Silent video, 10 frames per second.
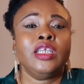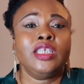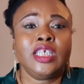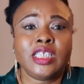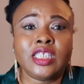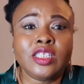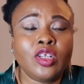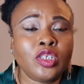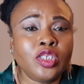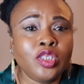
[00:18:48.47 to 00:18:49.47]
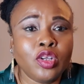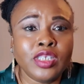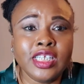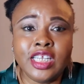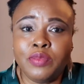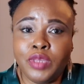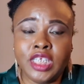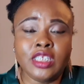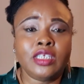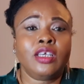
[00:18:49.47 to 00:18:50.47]
This does not
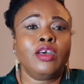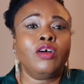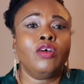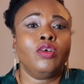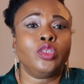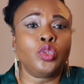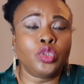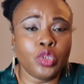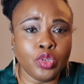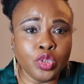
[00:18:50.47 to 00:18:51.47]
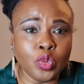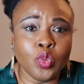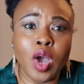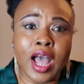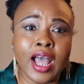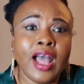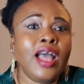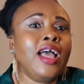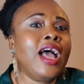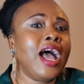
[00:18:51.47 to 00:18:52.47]
limit to those who are
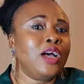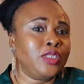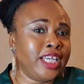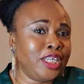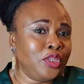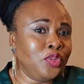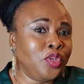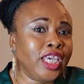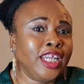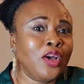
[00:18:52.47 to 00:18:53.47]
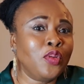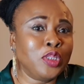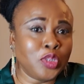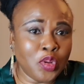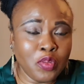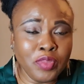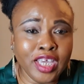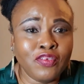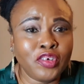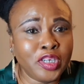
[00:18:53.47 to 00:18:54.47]
outside the UK that want to come here
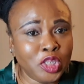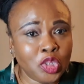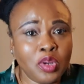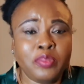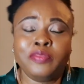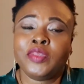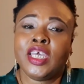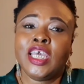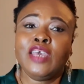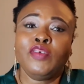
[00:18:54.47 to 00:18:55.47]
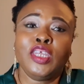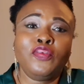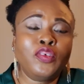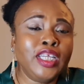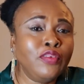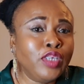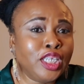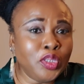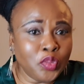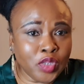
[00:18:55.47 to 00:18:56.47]
for a job. Even if you live in
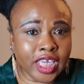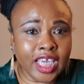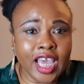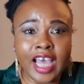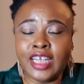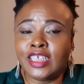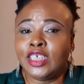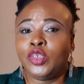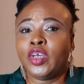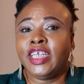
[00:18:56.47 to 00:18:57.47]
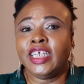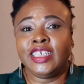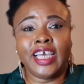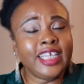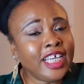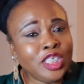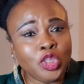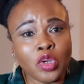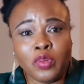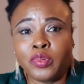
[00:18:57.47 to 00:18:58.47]
the UK and you're in a dead-end
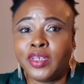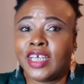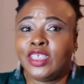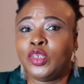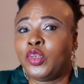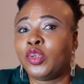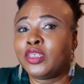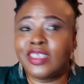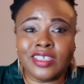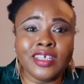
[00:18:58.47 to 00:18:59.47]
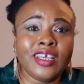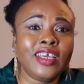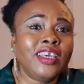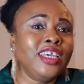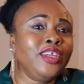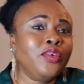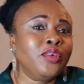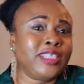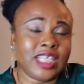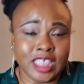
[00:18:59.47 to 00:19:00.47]
job that you're not, you know,
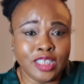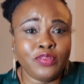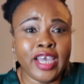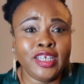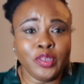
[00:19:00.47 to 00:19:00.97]
satisfied